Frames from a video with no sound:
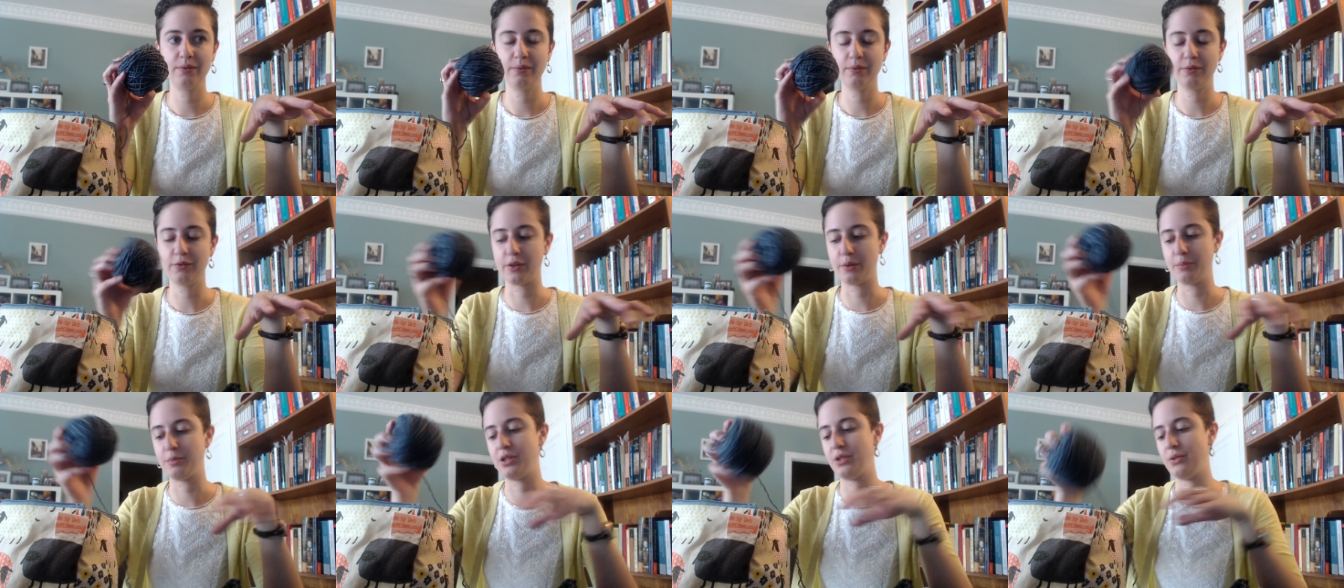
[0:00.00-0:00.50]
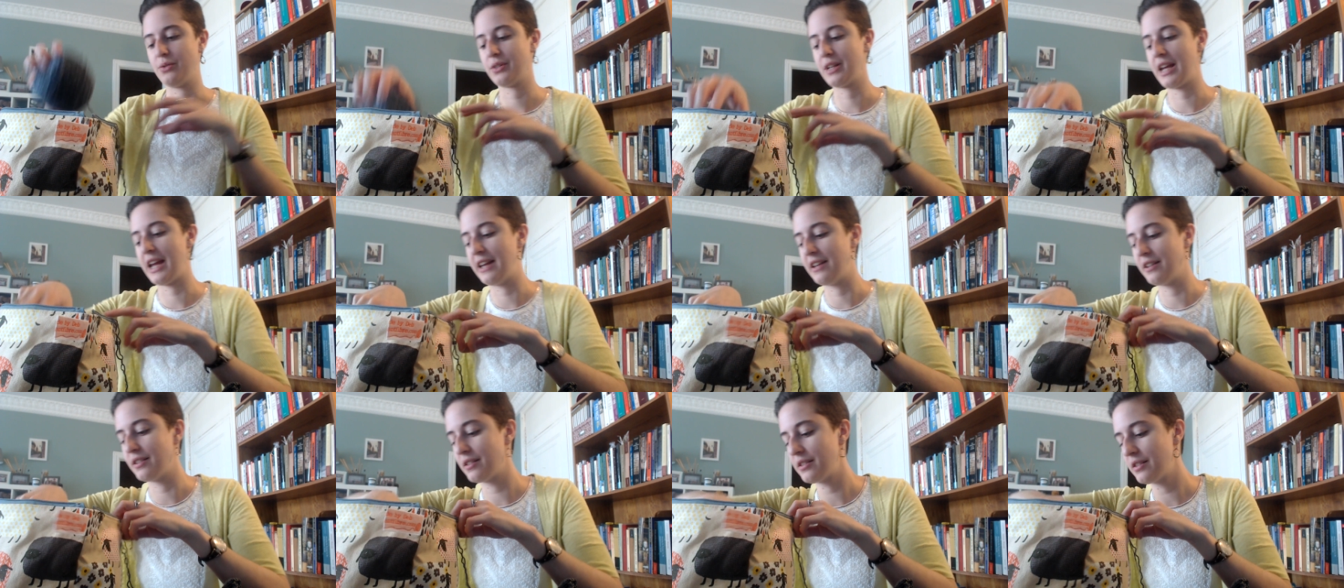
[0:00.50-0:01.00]
from two
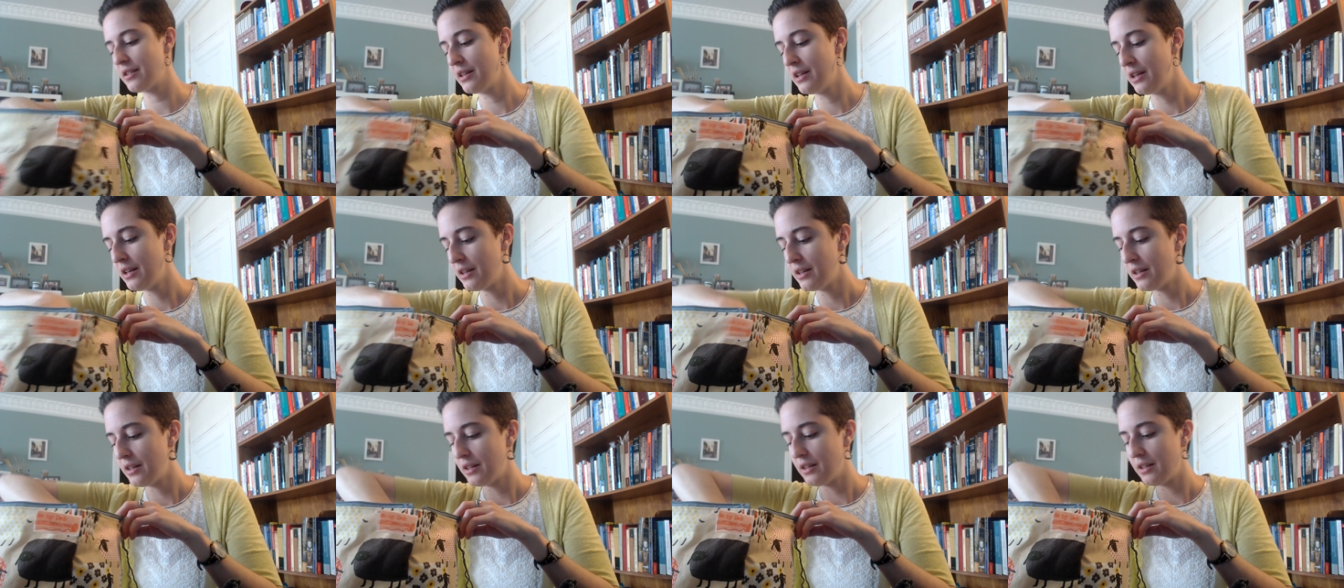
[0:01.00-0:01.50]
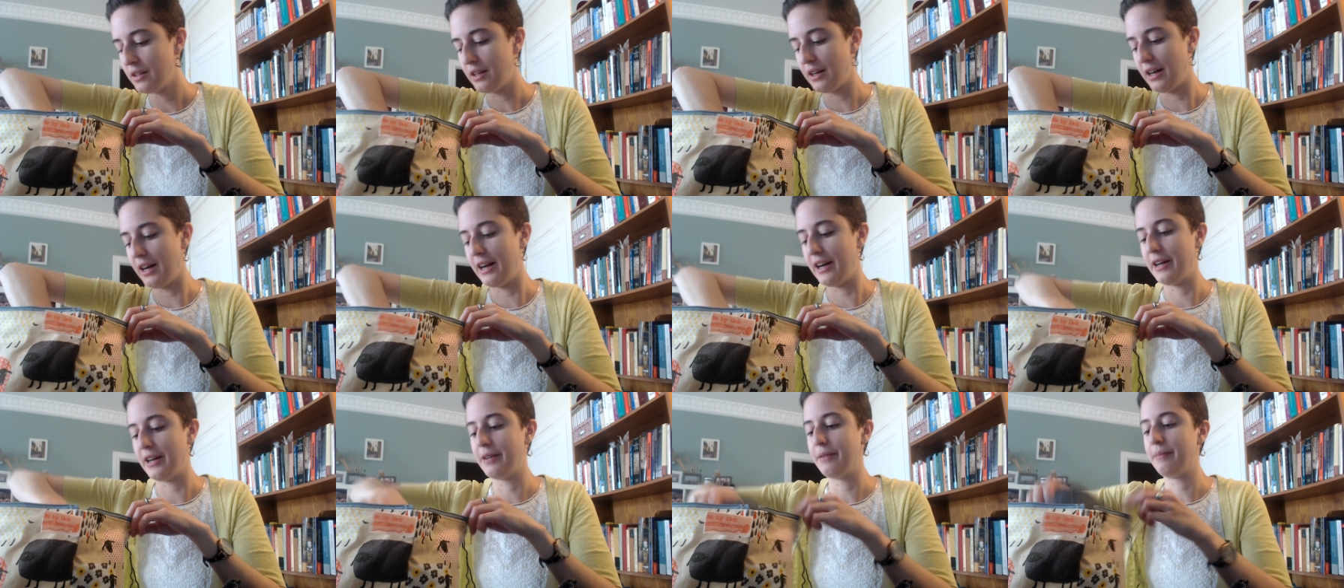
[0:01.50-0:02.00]
skeins.
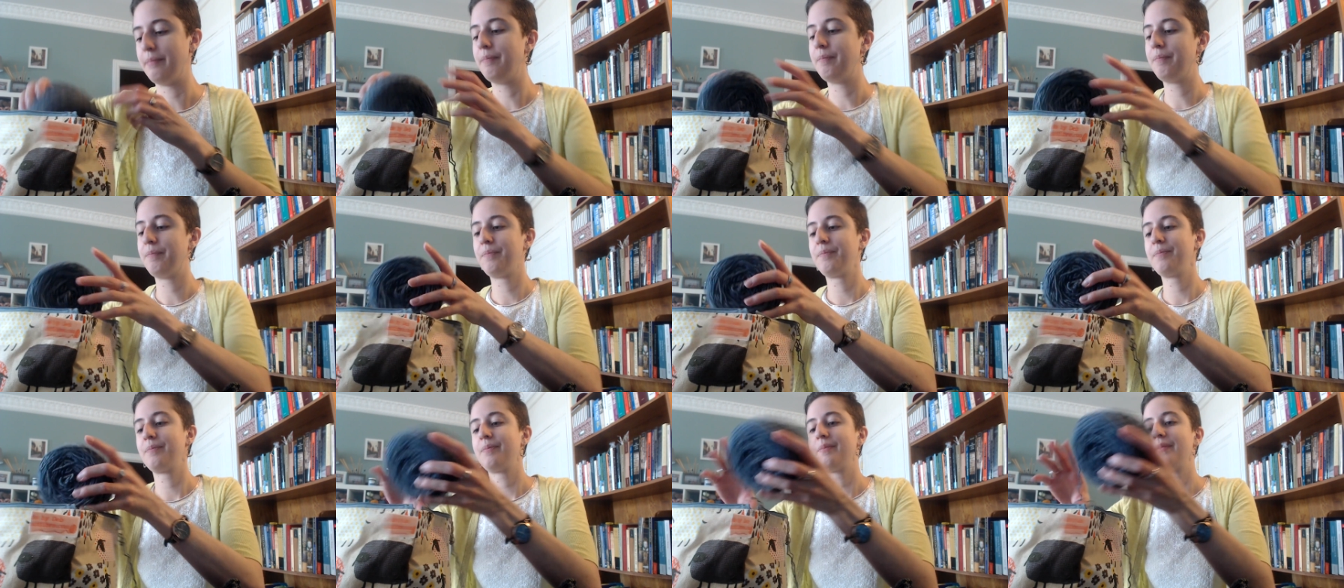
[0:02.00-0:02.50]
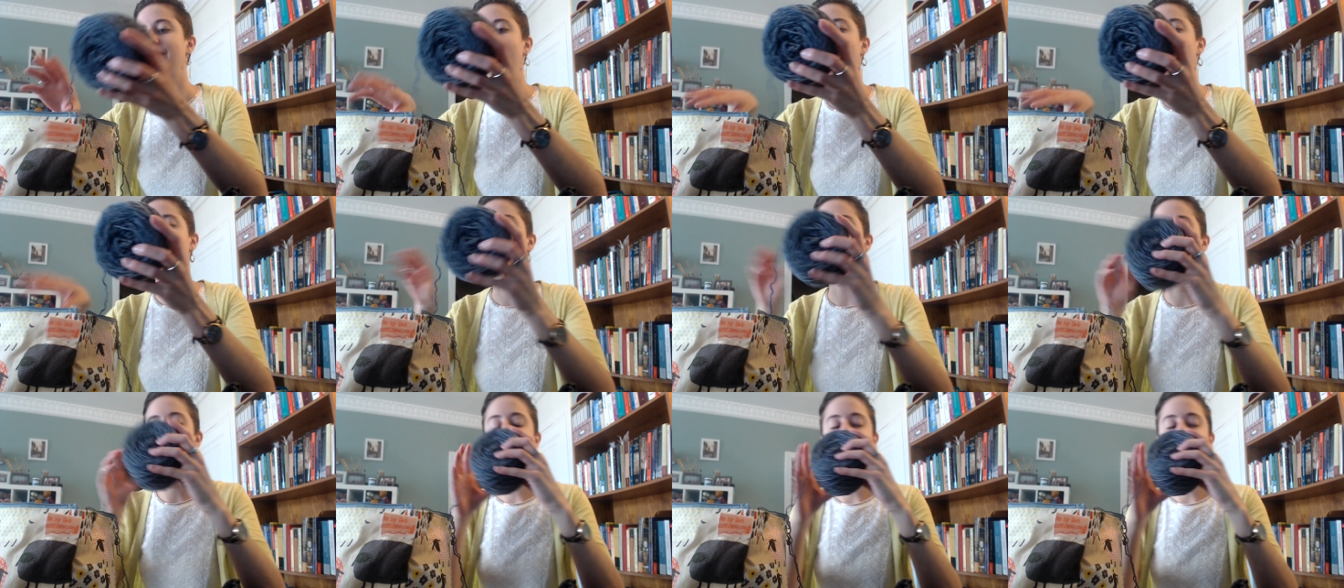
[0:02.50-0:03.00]
Um, this